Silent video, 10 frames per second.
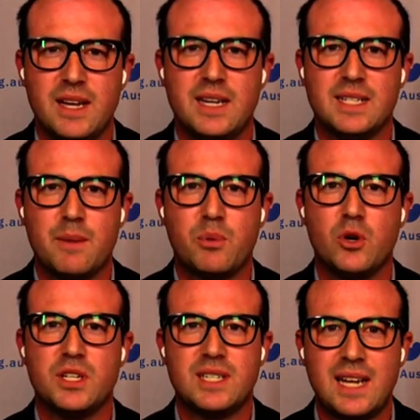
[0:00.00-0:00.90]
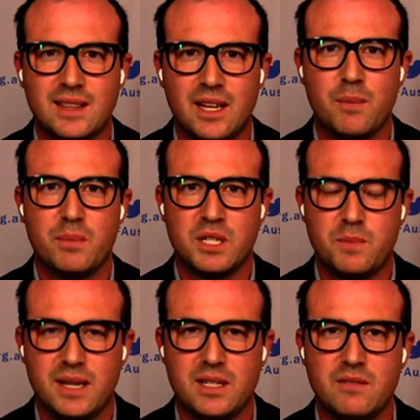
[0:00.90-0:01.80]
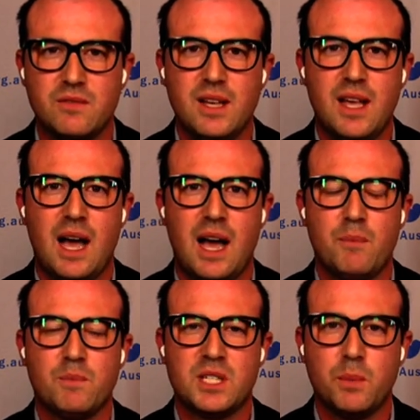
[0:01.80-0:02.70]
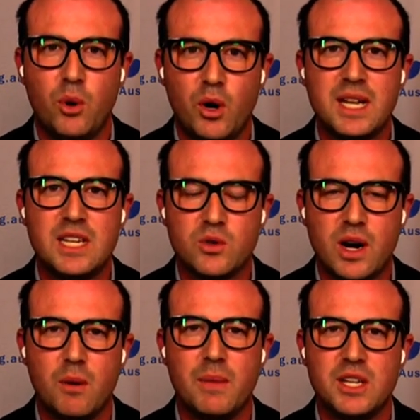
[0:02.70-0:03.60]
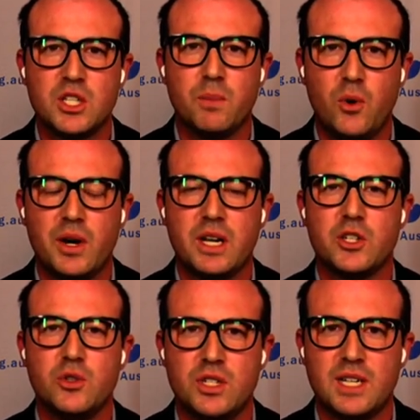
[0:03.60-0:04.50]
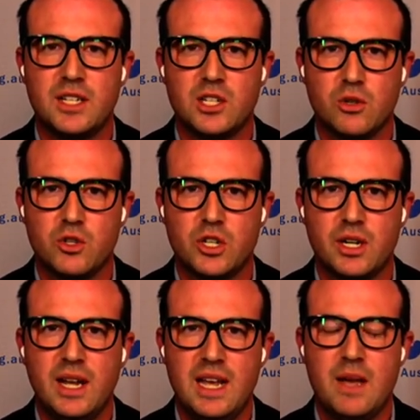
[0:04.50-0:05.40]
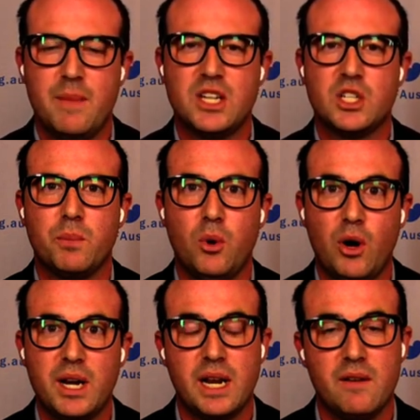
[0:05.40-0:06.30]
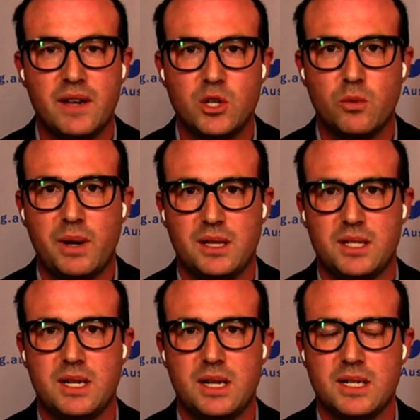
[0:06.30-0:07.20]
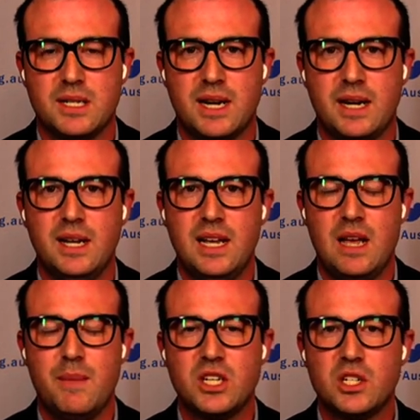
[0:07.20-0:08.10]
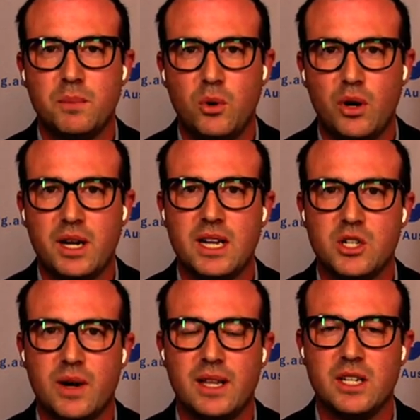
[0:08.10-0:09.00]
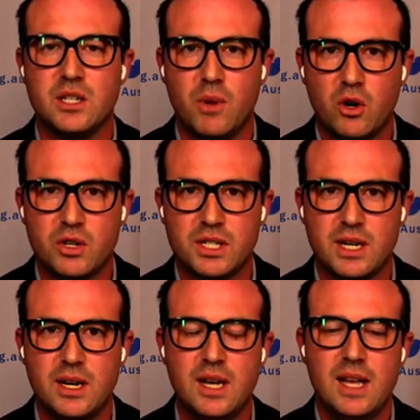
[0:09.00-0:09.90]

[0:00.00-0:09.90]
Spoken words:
It is a pro-settler perspective. Supporting Israel means supporting a two-state solution. It means supporting an eventual Palestinian state. It means supporting Israeli democracy.